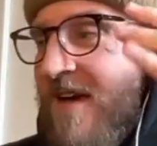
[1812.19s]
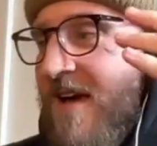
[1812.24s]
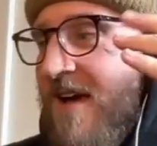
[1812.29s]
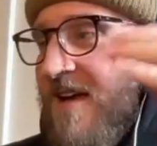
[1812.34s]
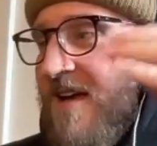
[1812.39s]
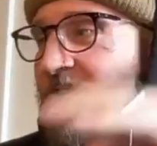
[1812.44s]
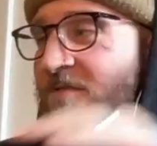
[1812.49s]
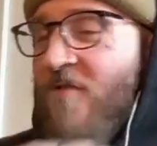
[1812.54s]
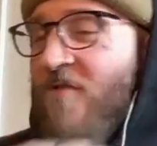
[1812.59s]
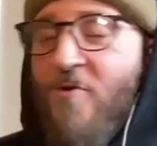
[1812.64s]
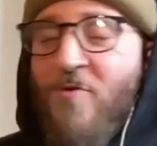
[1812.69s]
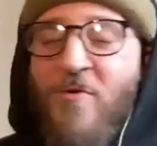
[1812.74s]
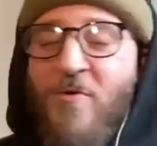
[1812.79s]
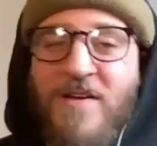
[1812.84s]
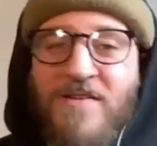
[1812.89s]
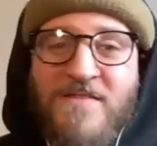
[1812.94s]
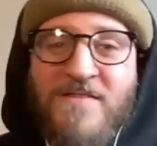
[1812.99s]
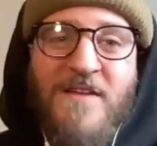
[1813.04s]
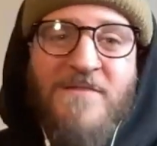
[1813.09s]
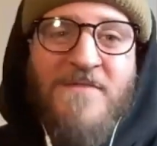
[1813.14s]
And I've
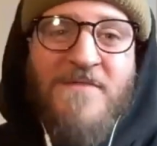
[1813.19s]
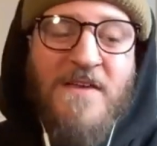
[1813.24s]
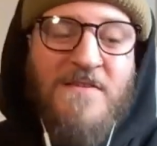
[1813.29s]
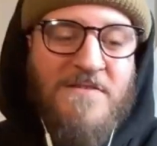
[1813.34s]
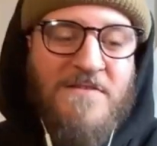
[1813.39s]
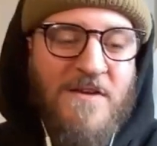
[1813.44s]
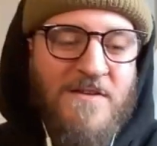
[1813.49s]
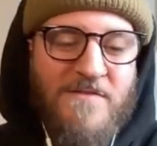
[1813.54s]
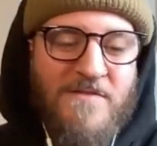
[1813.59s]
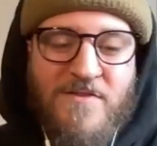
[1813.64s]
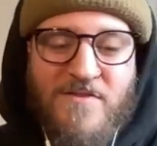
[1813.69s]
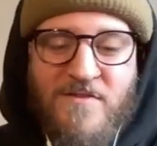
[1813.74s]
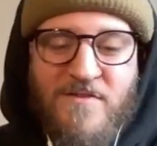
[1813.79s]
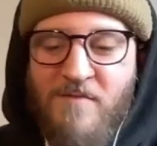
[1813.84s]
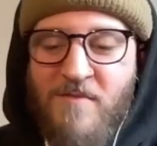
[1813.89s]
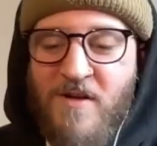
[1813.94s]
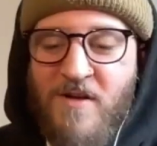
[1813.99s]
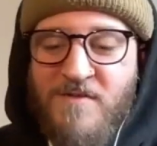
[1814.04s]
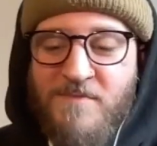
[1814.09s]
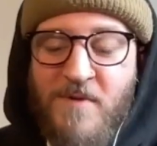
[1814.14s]
always loved that side of it so
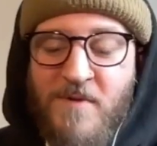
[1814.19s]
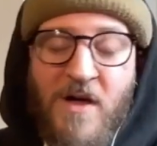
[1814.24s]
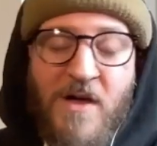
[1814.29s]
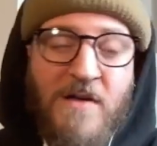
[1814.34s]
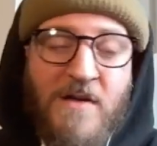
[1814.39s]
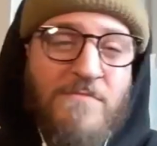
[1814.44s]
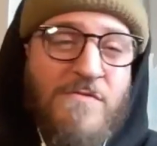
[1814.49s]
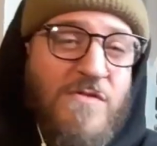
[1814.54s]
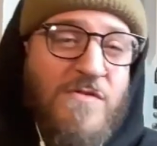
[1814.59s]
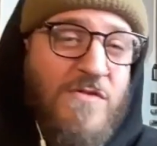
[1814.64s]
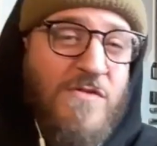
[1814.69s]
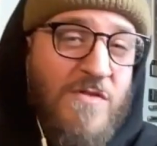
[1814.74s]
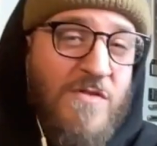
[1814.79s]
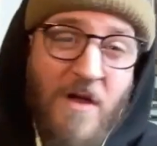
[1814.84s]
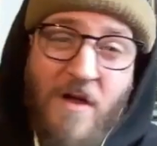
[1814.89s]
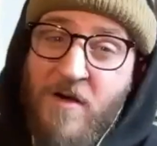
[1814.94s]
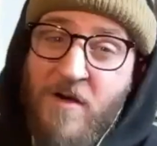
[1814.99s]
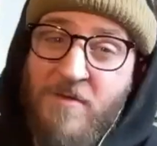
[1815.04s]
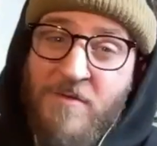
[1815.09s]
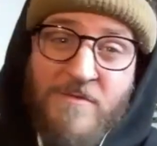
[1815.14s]
much, but I am
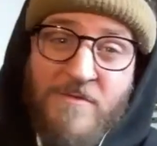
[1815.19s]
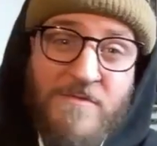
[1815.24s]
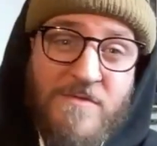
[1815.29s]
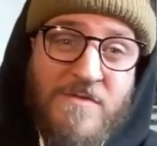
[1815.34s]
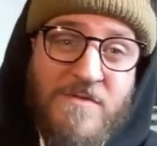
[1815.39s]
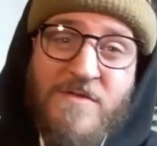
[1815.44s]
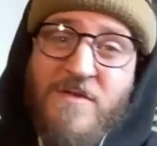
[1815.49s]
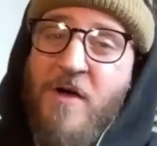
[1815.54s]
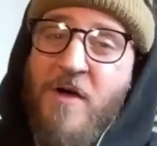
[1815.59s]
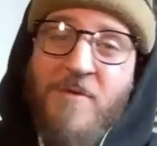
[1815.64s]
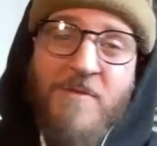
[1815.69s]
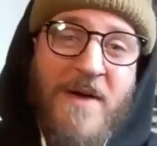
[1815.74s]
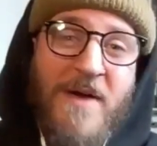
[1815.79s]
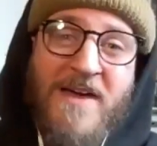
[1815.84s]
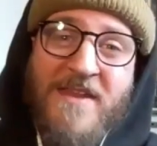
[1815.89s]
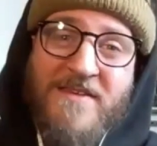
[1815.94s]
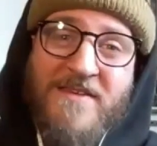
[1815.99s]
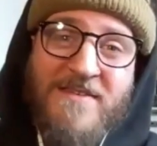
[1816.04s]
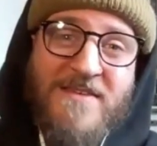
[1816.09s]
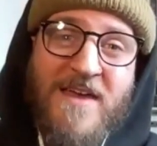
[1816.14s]
so
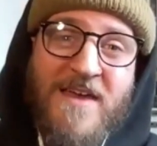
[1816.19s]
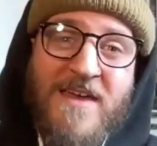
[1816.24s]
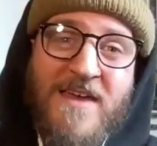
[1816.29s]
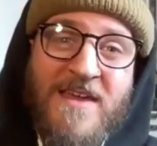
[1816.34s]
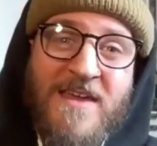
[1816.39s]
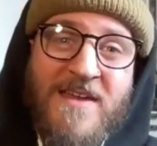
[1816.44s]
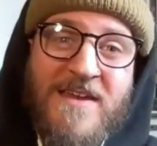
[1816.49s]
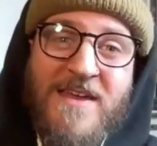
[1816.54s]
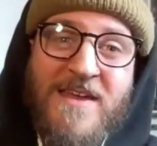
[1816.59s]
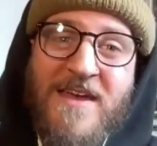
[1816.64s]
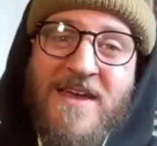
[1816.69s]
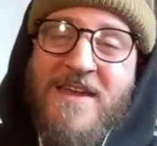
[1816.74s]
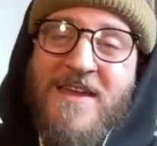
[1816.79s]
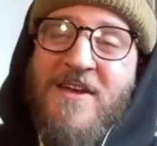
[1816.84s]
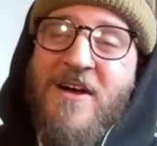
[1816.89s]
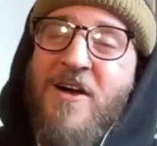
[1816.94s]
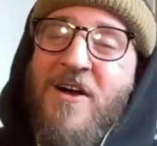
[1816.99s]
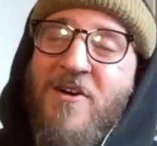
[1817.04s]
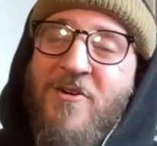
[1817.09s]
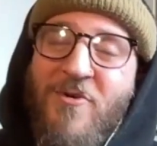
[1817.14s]
bad at skating, and
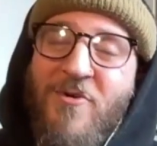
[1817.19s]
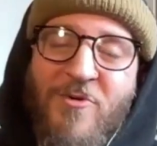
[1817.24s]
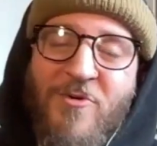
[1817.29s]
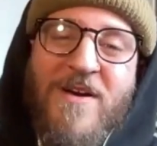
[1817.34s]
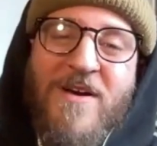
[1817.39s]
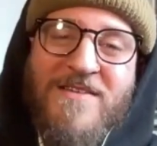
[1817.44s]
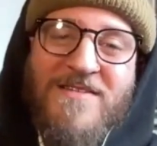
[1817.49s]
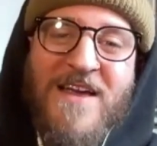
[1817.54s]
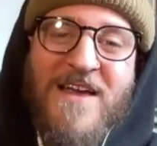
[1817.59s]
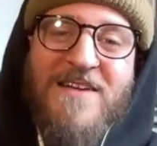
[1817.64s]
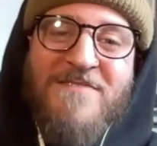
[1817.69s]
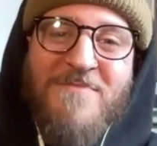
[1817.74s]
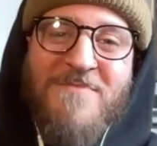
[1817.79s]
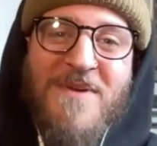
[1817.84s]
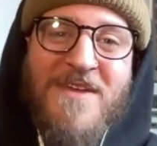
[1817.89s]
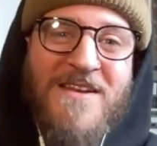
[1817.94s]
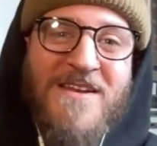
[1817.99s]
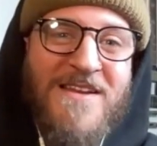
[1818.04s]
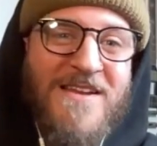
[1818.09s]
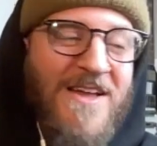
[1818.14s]
I always have
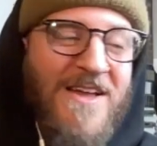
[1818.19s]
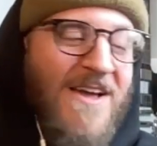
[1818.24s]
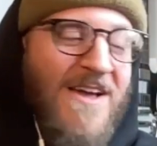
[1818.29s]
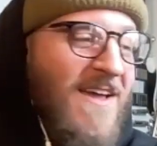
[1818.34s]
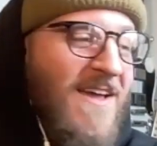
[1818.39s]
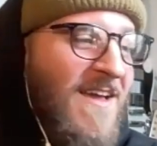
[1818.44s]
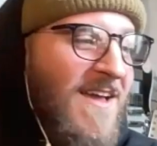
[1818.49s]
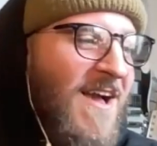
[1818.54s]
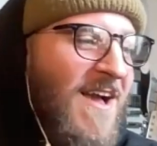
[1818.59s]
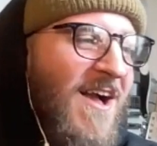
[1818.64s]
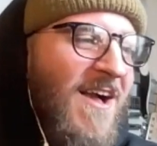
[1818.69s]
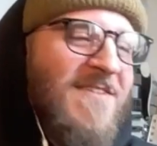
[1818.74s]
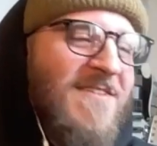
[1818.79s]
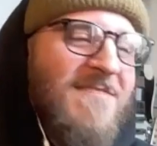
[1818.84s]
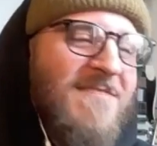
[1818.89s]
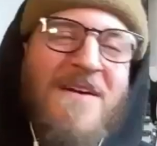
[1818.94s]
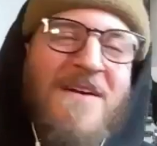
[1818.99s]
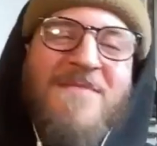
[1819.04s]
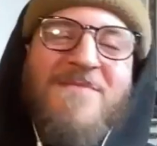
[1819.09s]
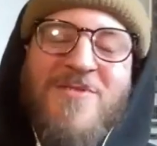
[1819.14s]
been. Like, I
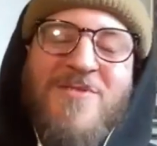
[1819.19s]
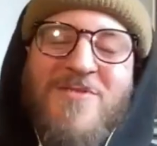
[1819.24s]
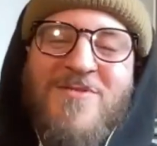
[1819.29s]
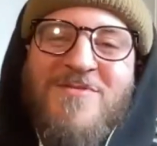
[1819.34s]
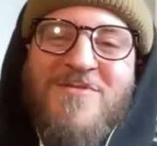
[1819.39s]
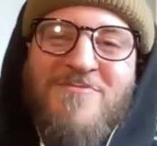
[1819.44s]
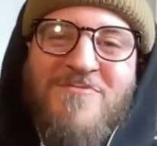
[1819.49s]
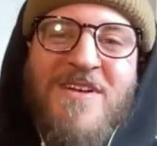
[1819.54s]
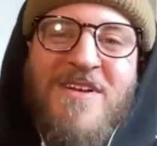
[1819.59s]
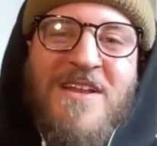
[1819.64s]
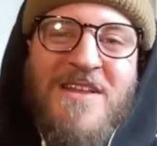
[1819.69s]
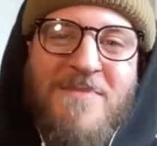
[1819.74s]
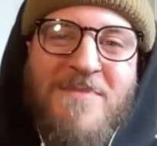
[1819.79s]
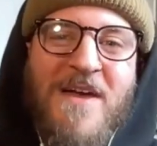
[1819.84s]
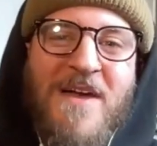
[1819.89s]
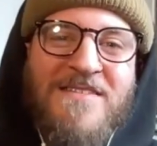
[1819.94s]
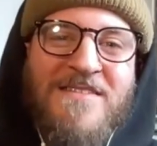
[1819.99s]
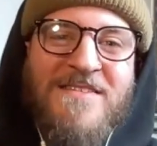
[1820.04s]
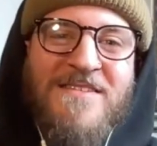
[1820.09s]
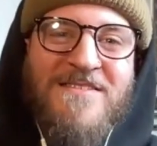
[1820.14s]
could maybe do some really
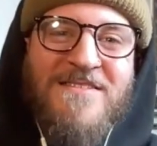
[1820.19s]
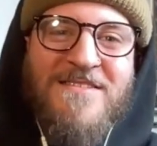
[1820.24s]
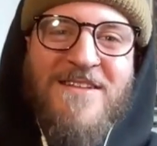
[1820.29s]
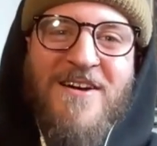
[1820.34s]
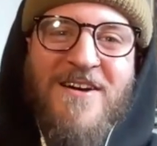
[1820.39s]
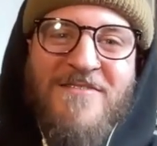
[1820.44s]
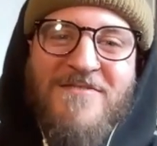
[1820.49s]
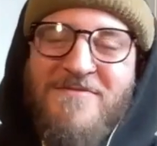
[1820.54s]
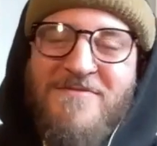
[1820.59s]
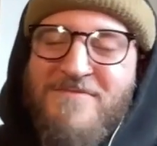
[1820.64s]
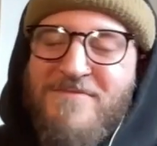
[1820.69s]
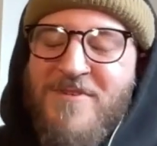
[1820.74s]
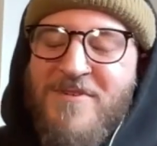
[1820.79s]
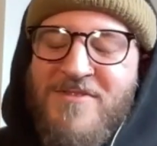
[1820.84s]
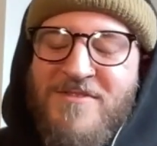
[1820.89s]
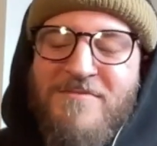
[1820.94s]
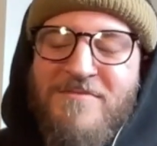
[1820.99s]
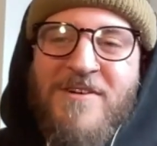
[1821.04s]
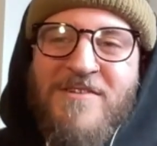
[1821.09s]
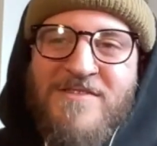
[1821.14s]
basic stuff,
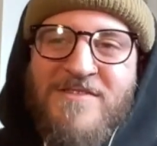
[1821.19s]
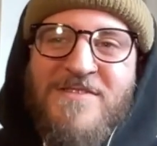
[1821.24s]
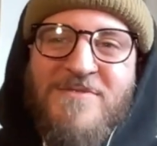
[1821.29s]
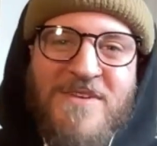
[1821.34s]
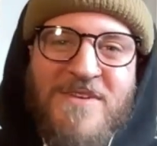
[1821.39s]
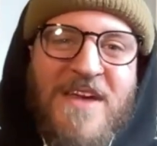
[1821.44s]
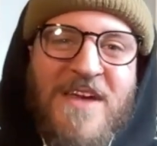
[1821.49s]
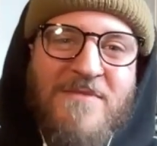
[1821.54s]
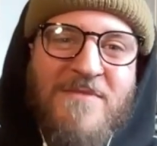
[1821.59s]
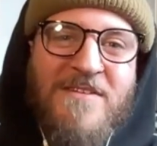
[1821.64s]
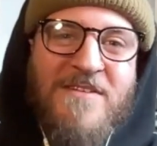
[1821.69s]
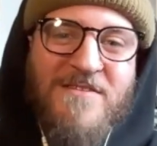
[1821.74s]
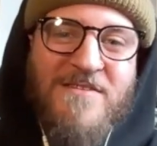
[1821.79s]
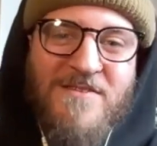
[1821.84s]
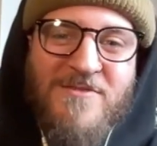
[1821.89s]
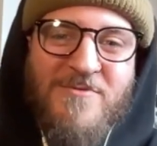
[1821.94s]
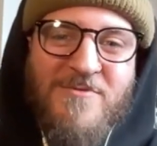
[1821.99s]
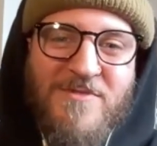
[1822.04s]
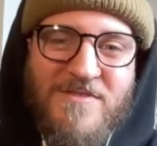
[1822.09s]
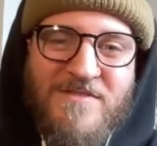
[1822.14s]
but the most you would get me to
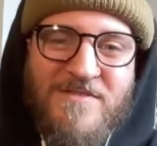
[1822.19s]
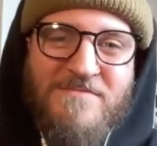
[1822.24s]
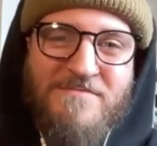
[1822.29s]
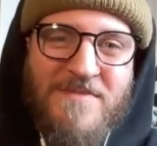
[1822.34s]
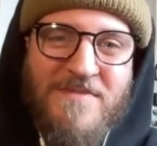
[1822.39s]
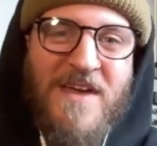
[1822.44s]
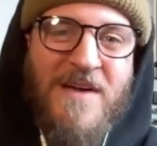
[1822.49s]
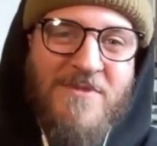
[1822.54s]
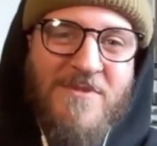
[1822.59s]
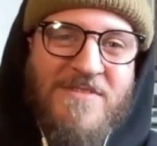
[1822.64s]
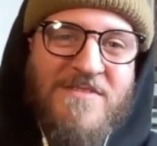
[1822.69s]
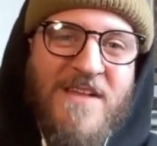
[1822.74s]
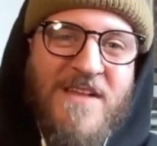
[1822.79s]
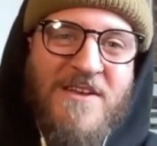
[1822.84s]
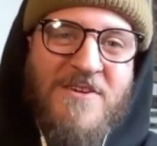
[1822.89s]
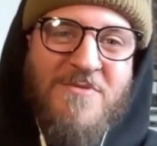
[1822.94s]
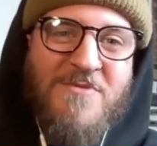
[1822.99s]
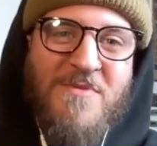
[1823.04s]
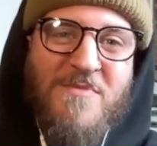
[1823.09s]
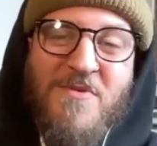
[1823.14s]
do was be able to
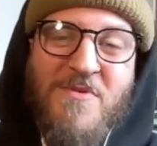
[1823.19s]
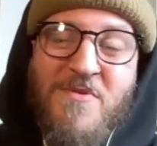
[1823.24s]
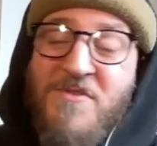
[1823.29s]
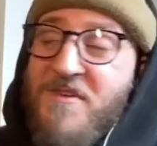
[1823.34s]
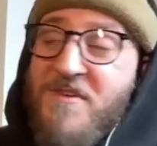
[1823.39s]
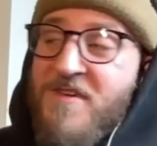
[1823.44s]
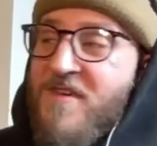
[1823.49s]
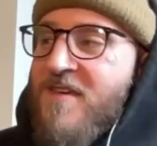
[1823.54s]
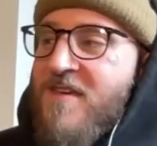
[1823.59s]
stay on the board.